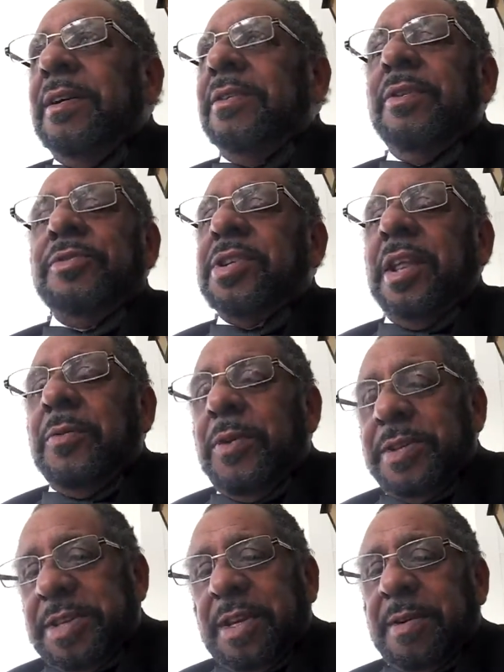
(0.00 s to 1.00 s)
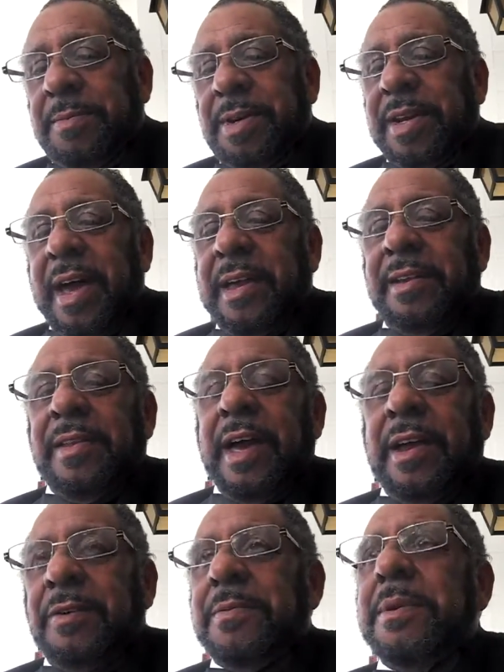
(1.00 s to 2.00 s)
no telling what's in them, but I
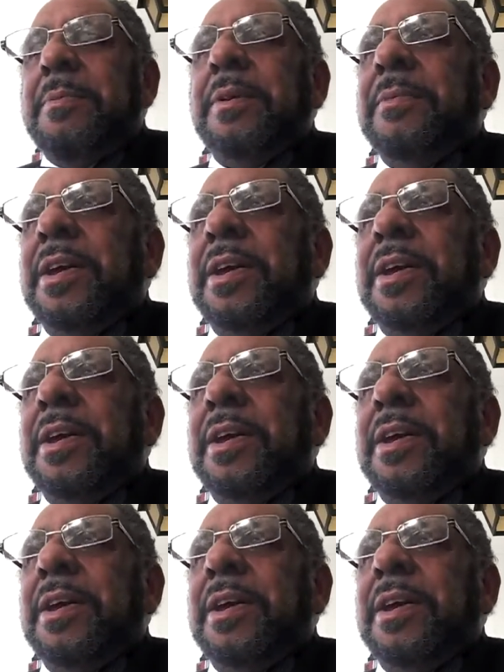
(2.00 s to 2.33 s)
don't remember